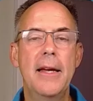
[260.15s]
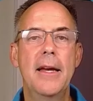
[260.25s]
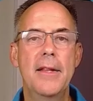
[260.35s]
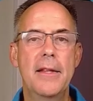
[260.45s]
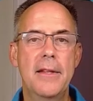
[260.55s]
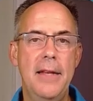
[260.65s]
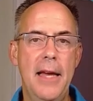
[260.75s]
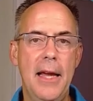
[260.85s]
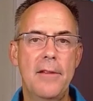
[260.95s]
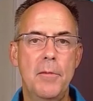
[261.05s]
and that the
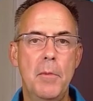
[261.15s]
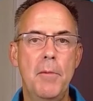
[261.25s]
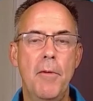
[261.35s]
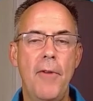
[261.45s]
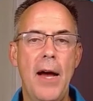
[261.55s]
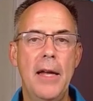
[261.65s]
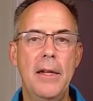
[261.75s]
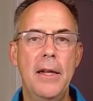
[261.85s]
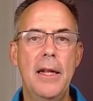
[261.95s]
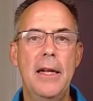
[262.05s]
tag has to be
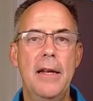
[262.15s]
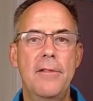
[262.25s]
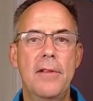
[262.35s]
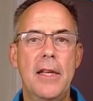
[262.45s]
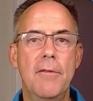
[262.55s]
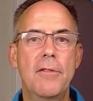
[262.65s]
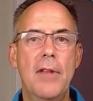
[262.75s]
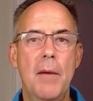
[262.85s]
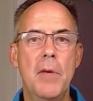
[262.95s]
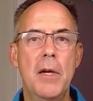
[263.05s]
provided, and it has to give us
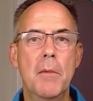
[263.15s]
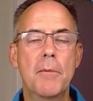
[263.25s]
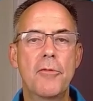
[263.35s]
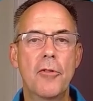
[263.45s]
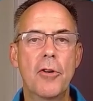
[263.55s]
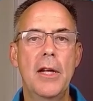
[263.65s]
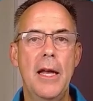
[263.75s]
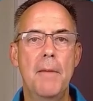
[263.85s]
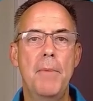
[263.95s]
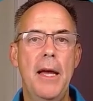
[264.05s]
that minimum circuit
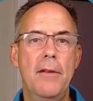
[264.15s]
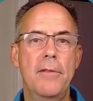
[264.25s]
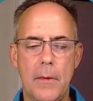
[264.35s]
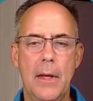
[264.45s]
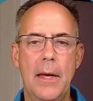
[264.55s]
ampacity.